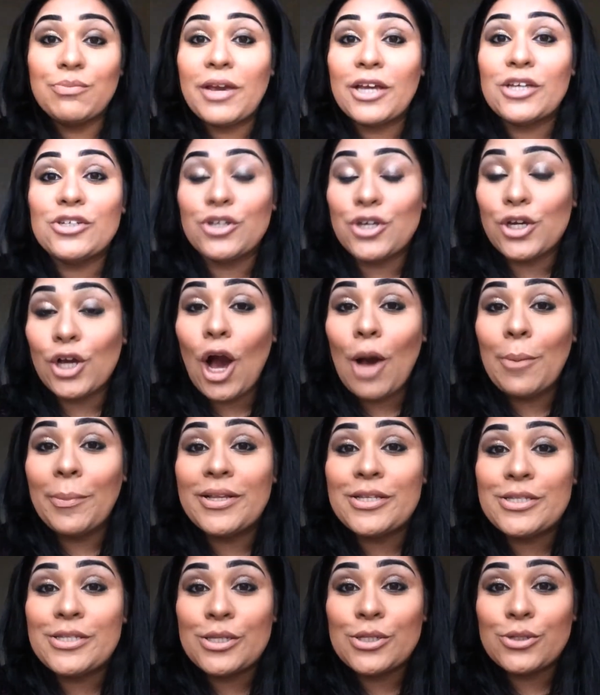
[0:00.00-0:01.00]
make sure you
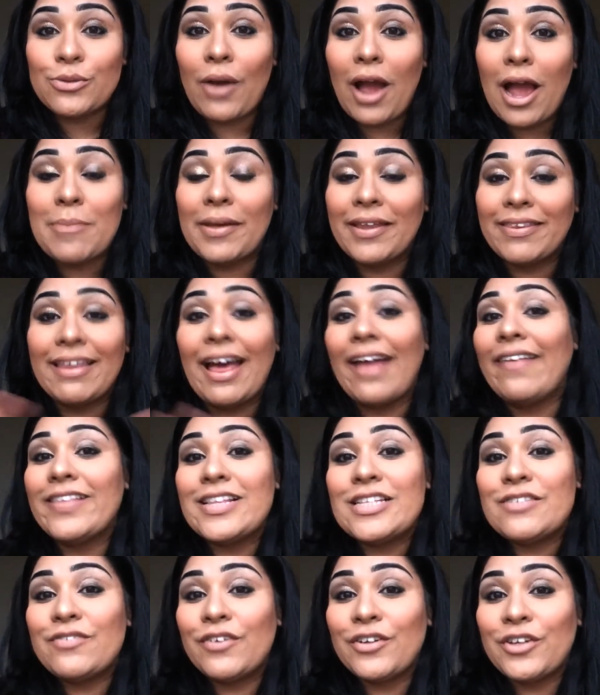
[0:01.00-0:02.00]
comment, subscribe and like
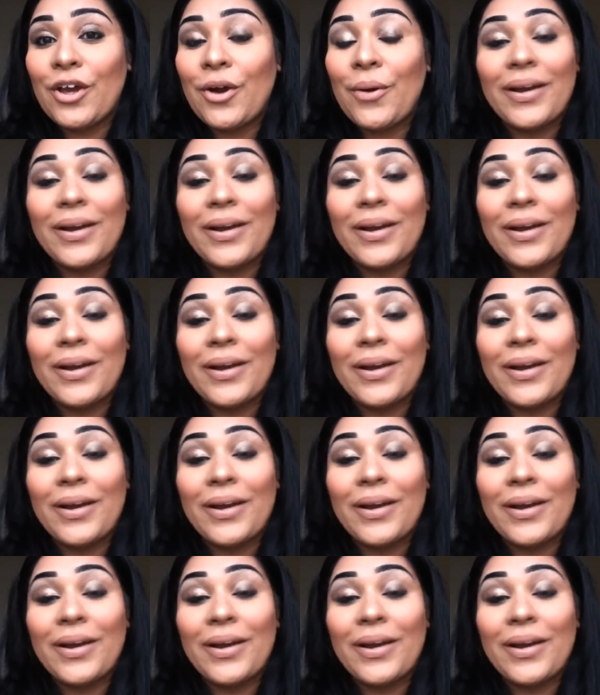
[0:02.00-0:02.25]
this video,